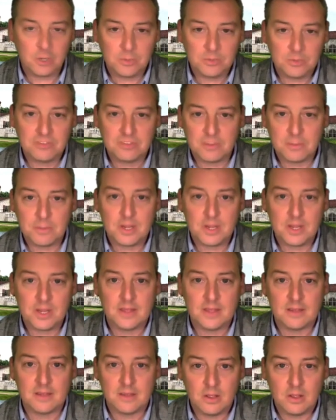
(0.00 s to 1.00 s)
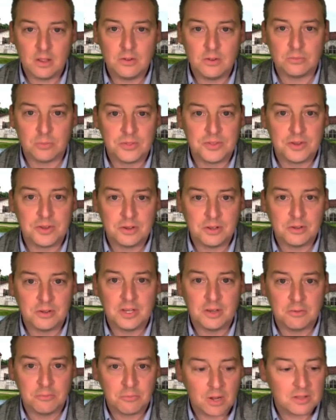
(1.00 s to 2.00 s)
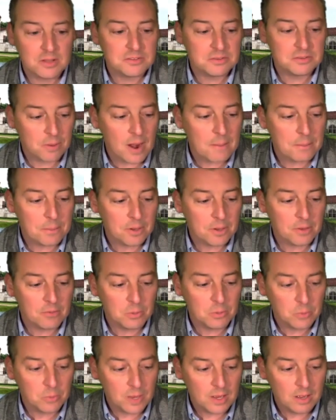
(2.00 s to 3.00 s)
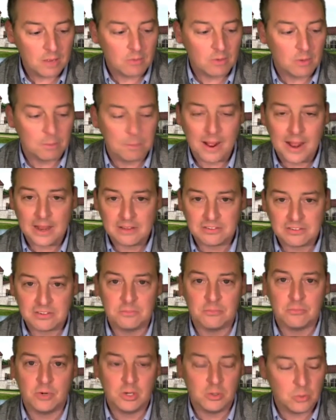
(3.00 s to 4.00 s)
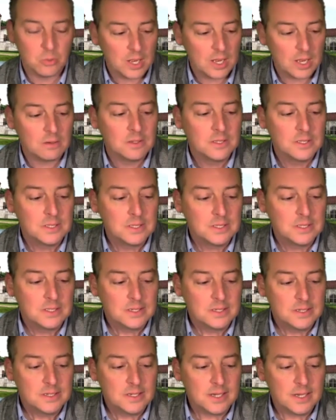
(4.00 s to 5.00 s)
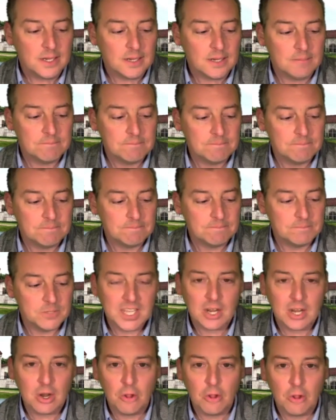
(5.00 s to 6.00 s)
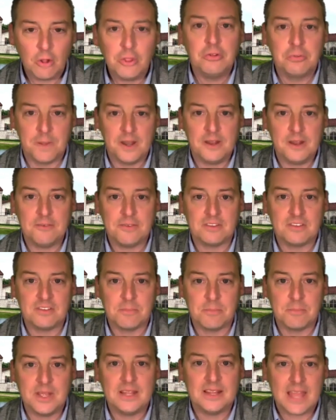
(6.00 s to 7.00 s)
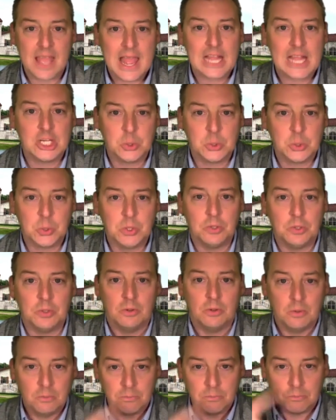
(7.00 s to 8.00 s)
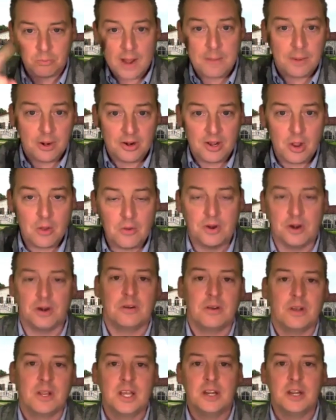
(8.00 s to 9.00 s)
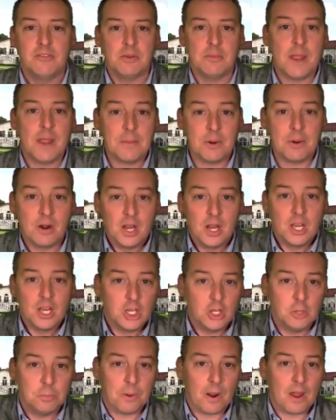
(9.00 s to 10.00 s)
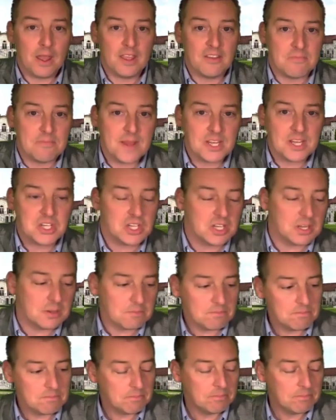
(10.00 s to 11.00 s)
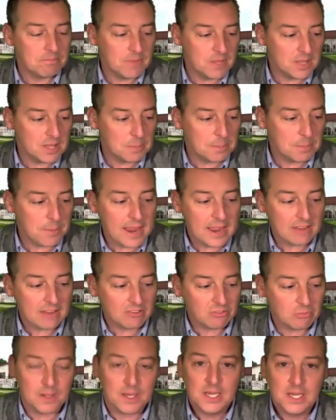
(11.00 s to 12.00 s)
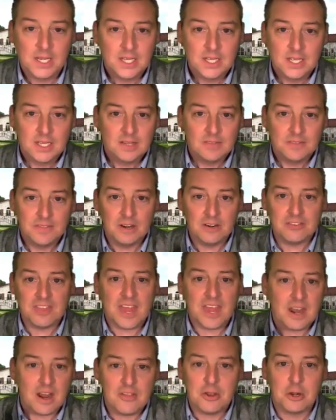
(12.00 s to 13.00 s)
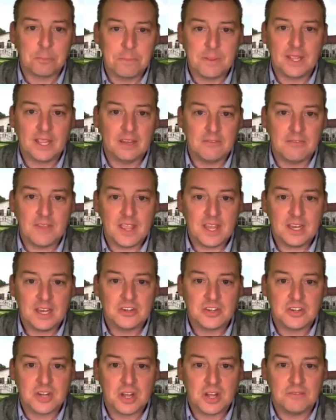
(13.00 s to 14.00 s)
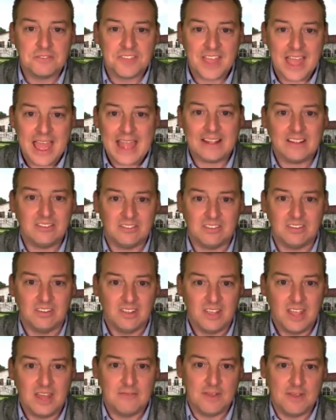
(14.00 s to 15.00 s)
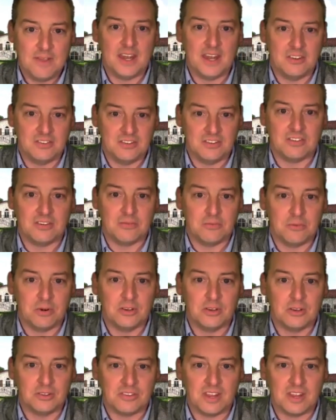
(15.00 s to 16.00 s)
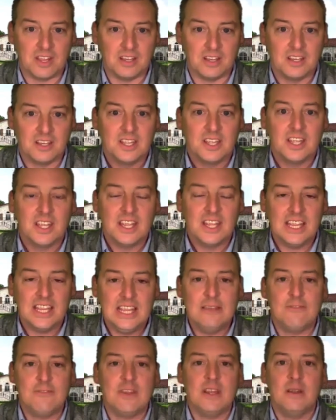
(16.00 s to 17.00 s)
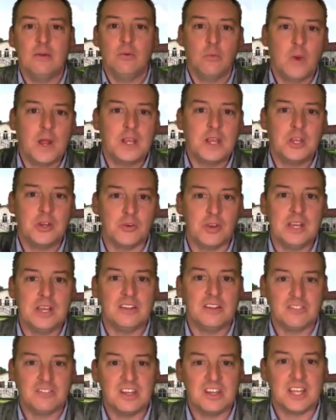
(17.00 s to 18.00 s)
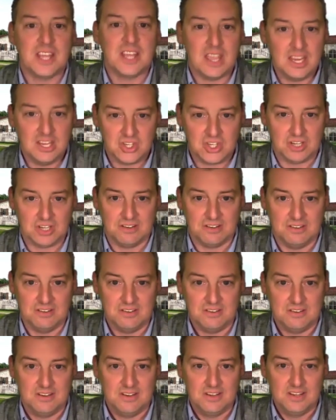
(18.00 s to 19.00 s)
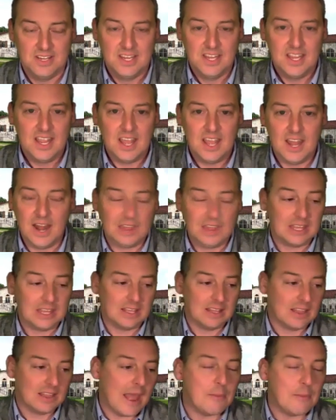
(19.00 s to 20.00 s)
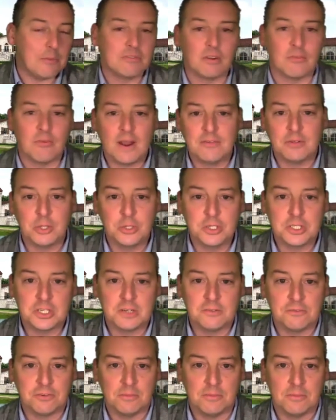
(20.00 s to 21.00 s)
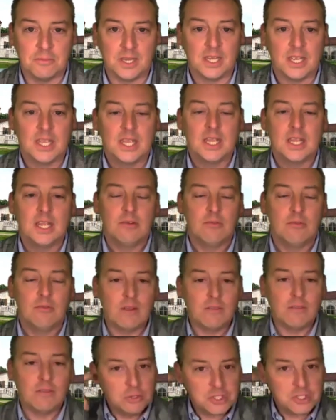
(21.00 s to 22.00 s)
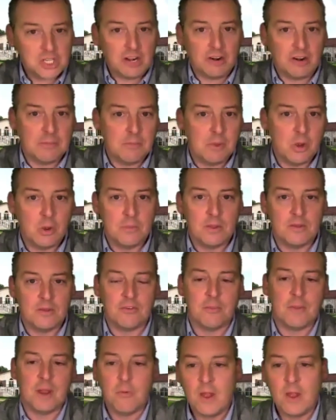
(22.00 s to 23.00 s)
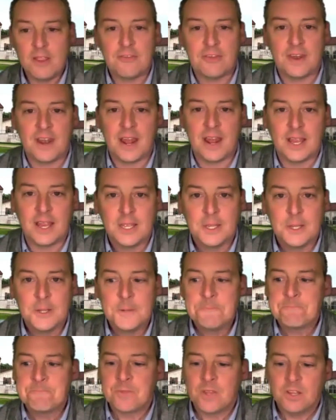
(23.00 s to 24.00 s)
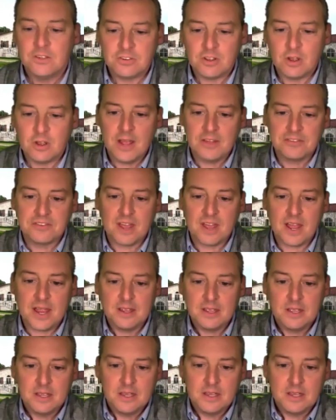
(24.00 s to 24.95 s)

can partner with somebody that knows what they're doing and runs a property real well or buys them real well, you get all those benefits of being the actual primary owner. Remember, you probably have mentioned it in the past, but there's that other big advantage of tax advantages of real estate, mm-hmm. even when you're in a syndication. And I think that was a revolution for me. Revolutionary moment for my wife and I. So as I